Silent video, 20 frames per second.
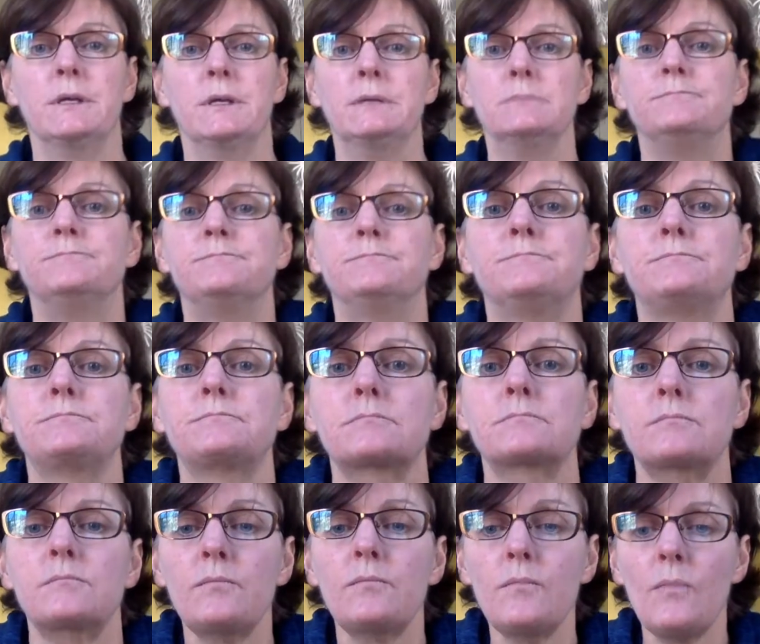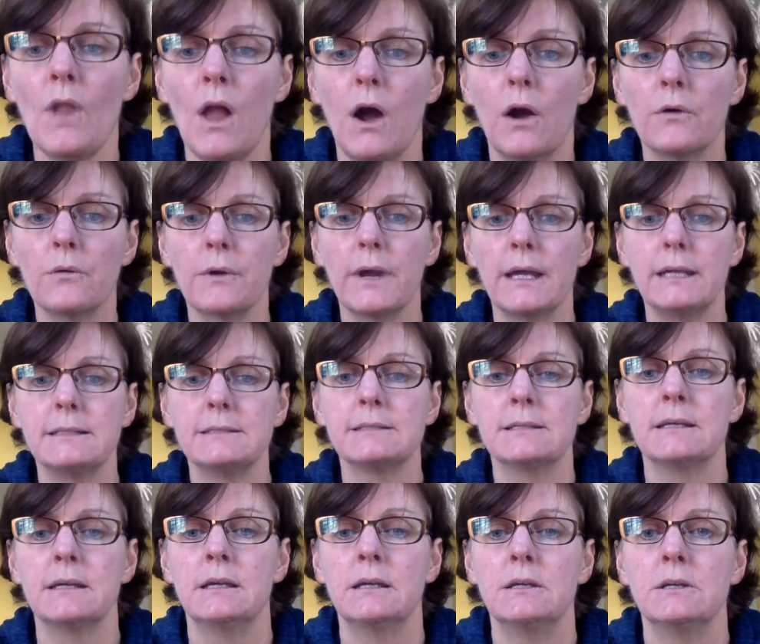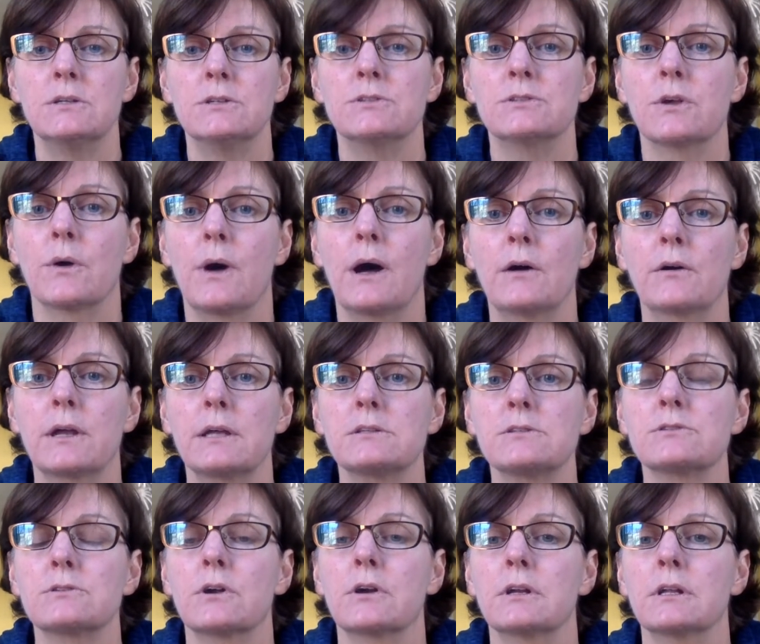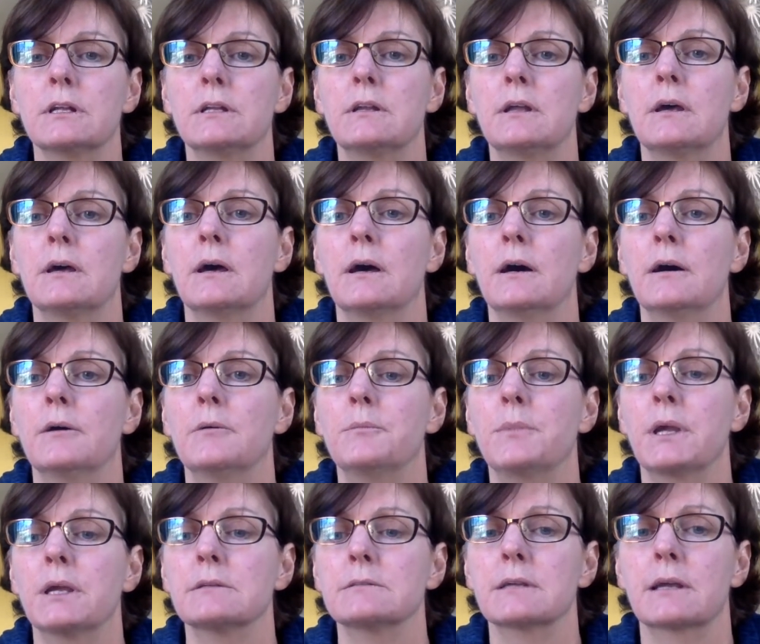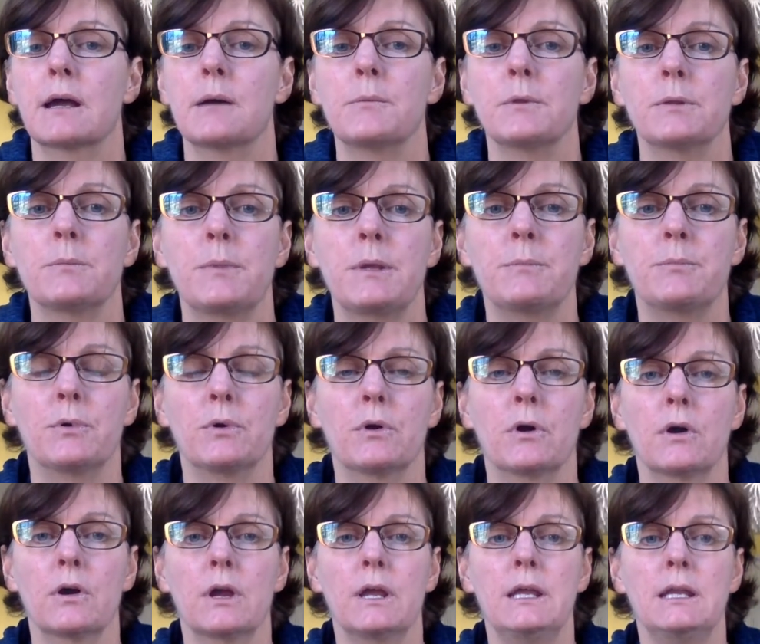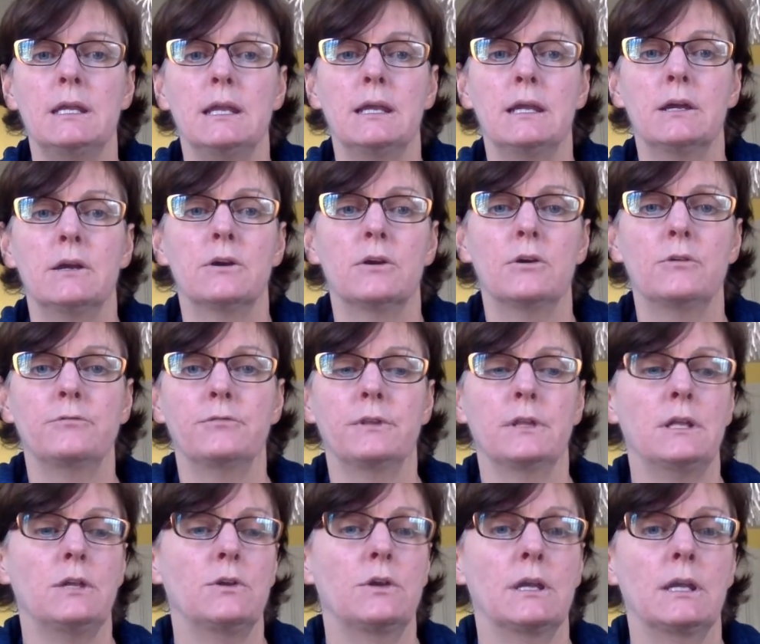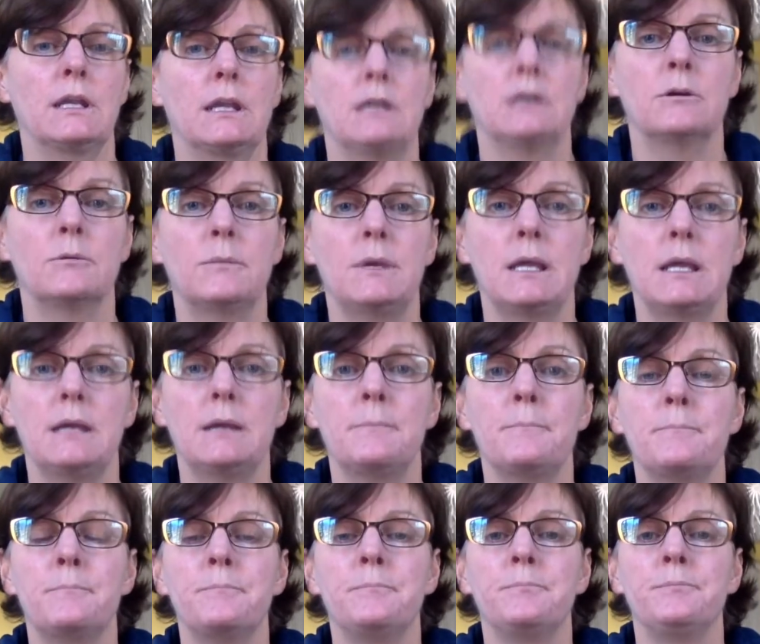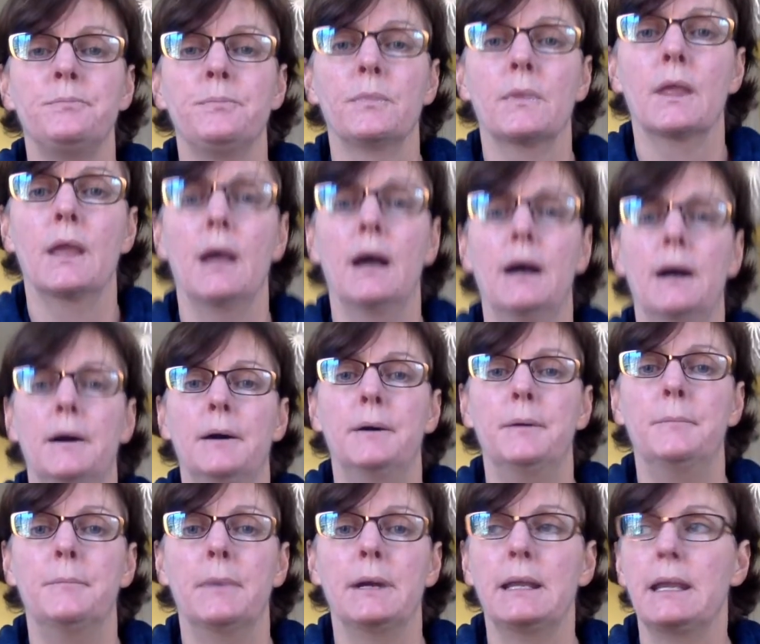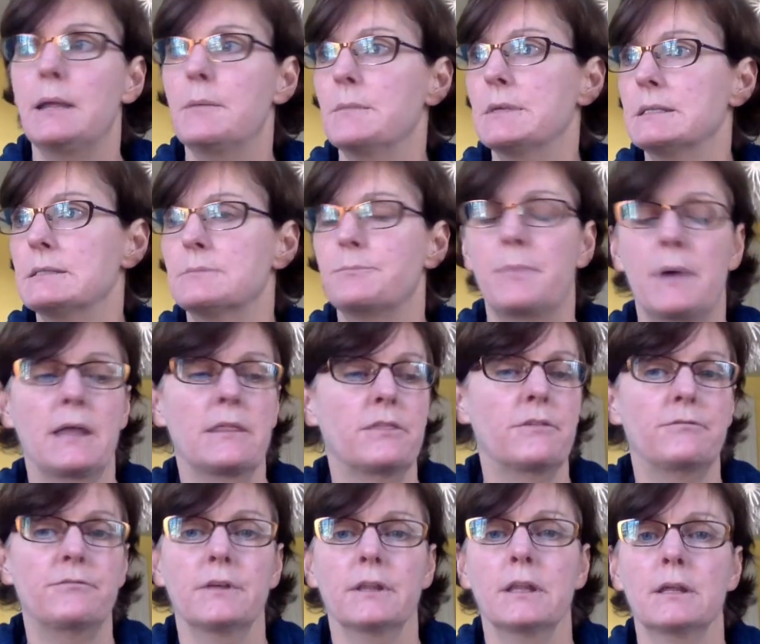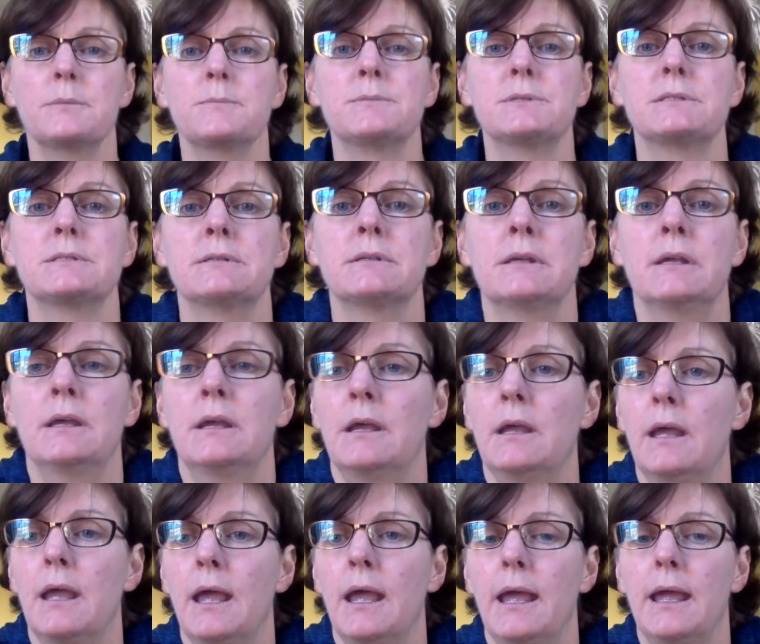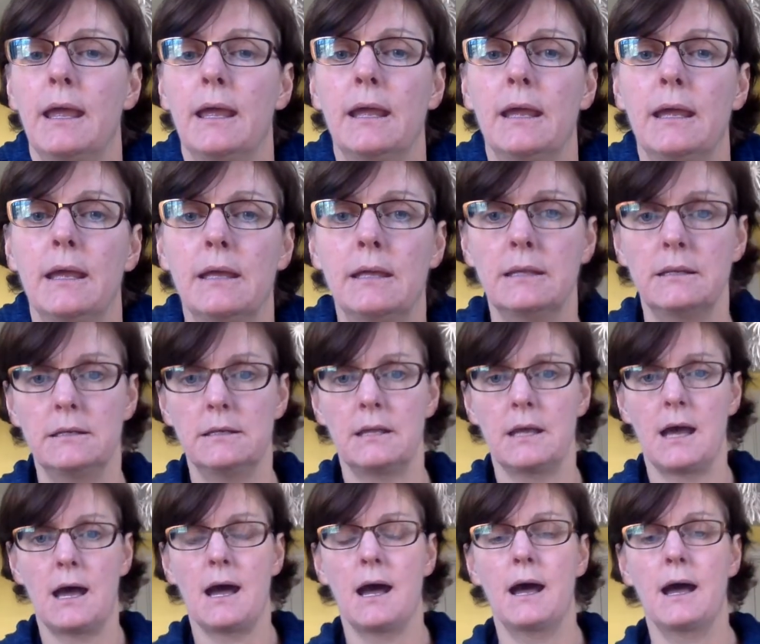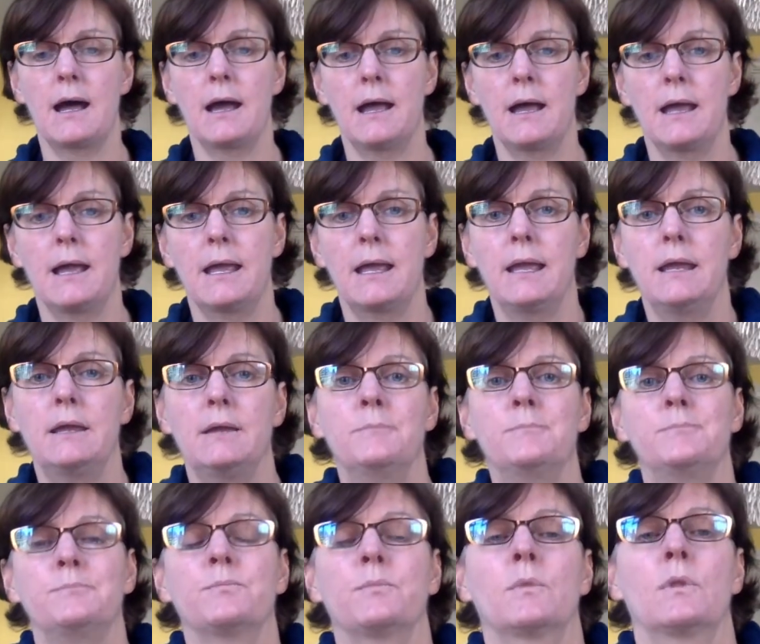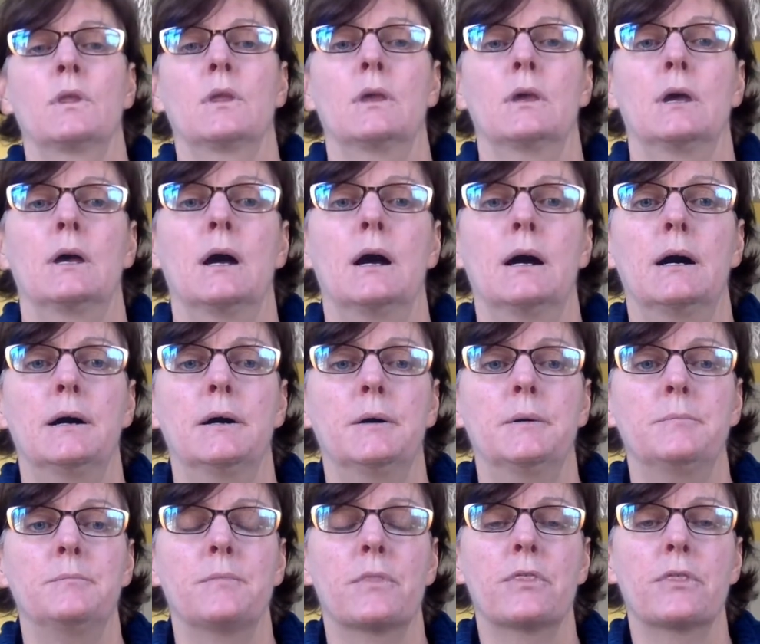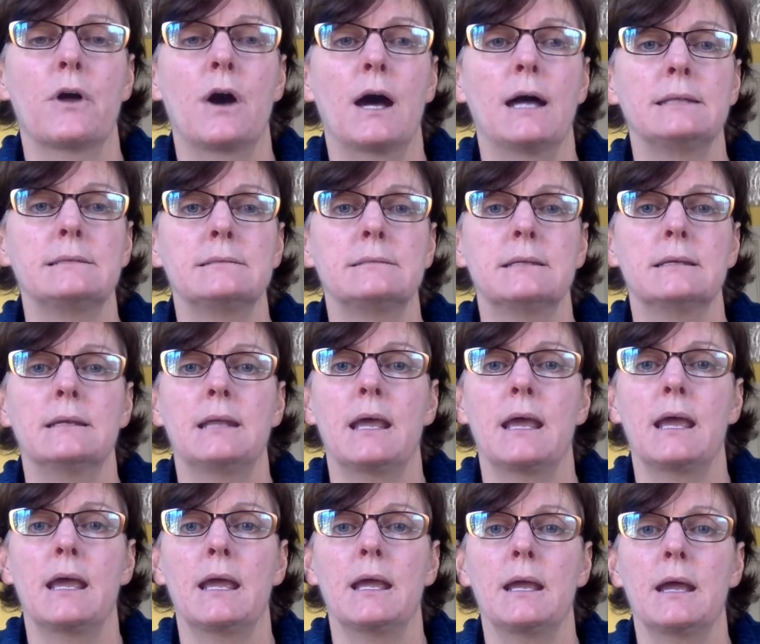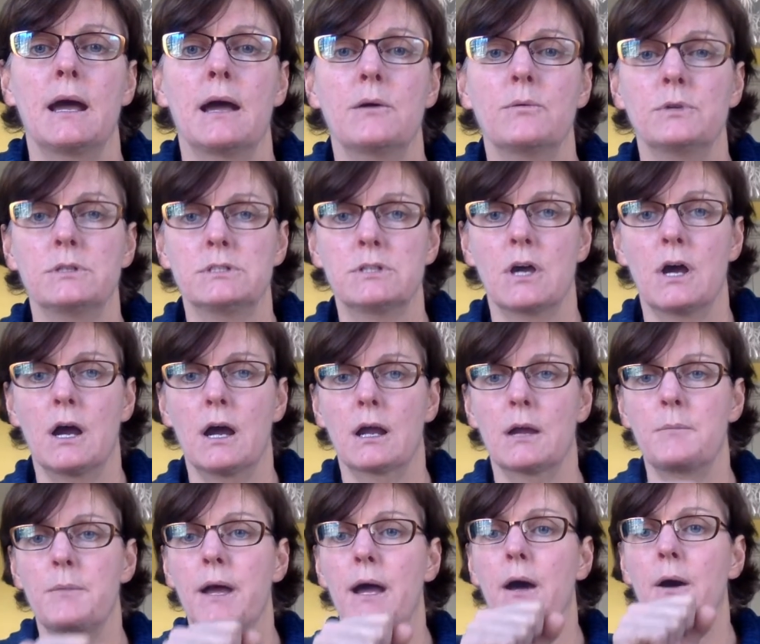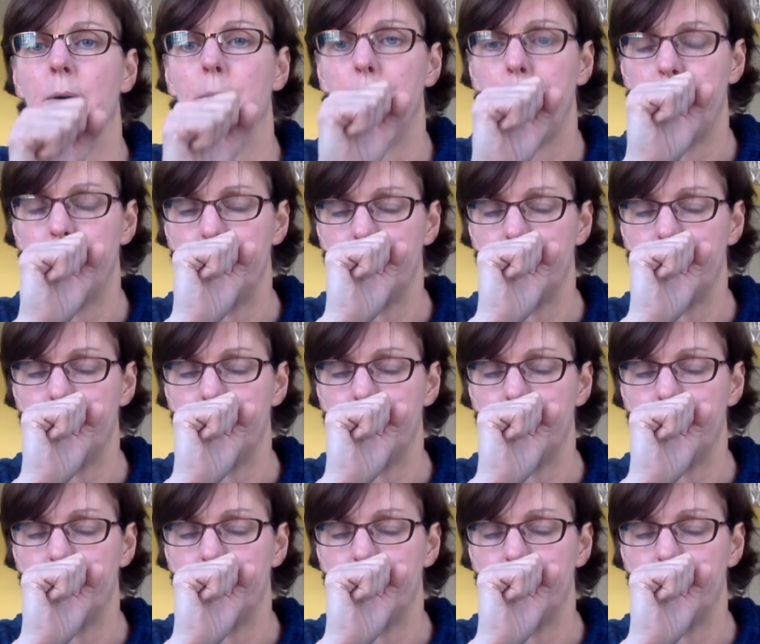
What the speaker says: me. All right. So I'll get started because a couple of people are in here. Hopefully you can hear me. My name is Beth Phillips, and I thought today I would talk about